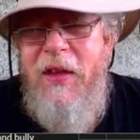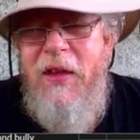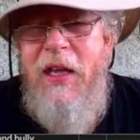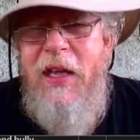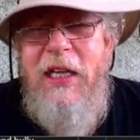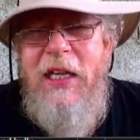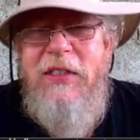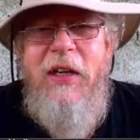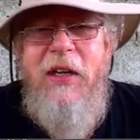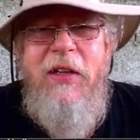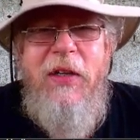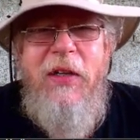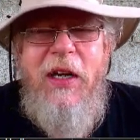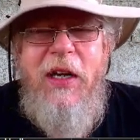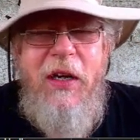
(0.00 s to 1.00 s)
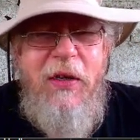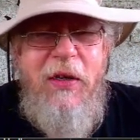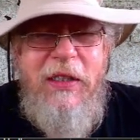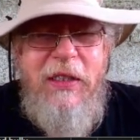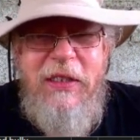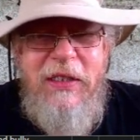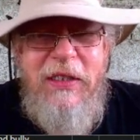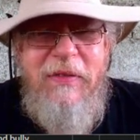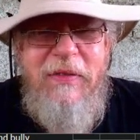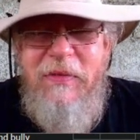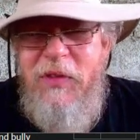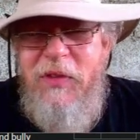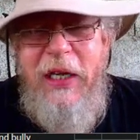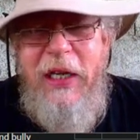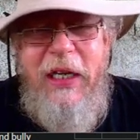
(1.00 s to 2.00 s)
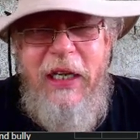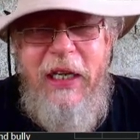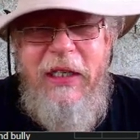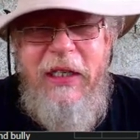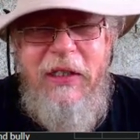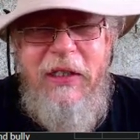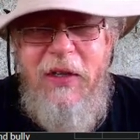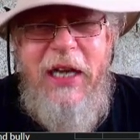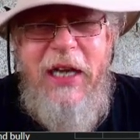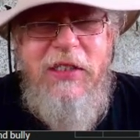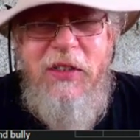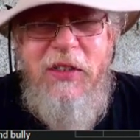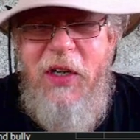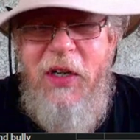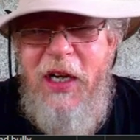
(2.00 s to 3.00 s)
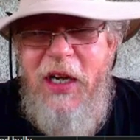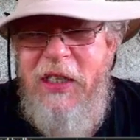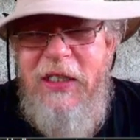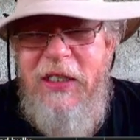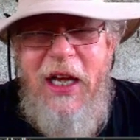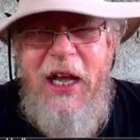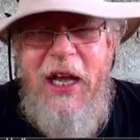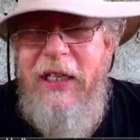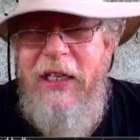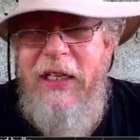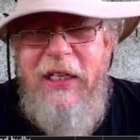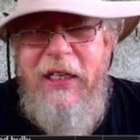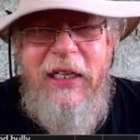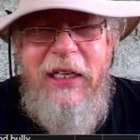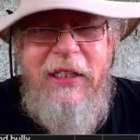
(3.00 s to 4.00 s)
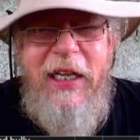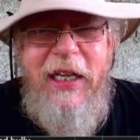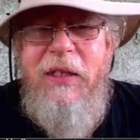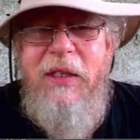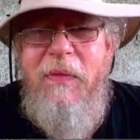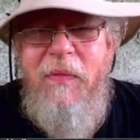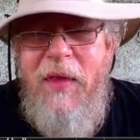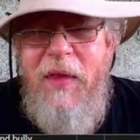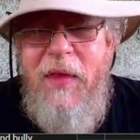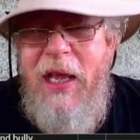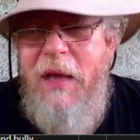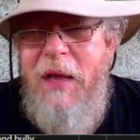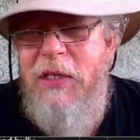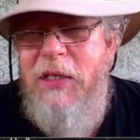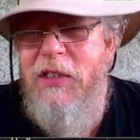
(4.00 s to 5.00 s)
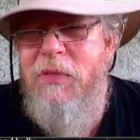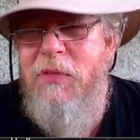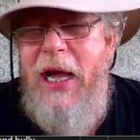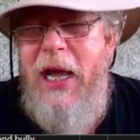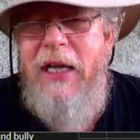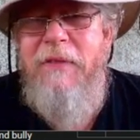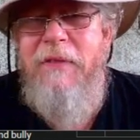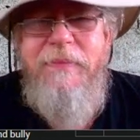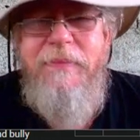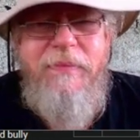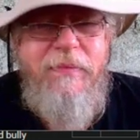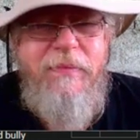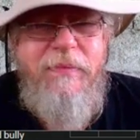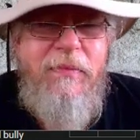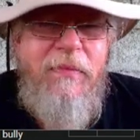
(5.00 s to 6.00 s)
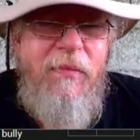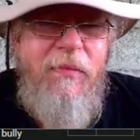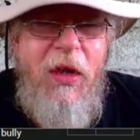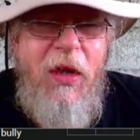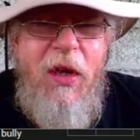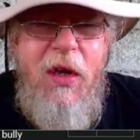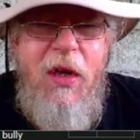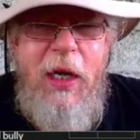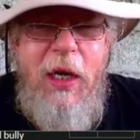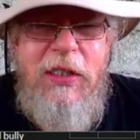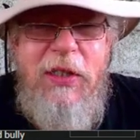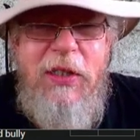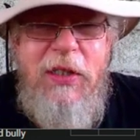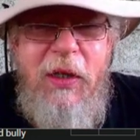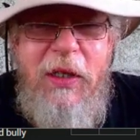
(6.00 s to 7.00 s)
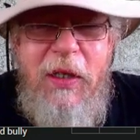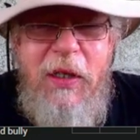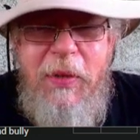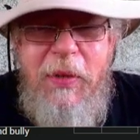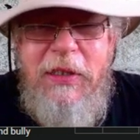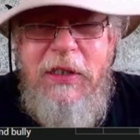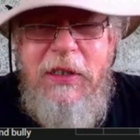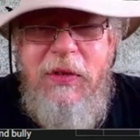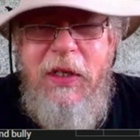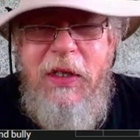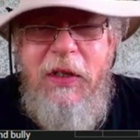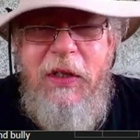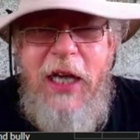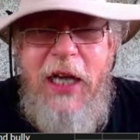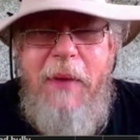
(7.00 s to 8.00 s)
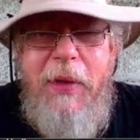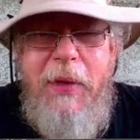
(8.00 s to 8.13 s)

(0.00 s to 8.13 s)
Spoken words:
he started doing coke and drinking and crashing trucks and hiding it and had to take the business back. And when I sold it, the business was on the top of the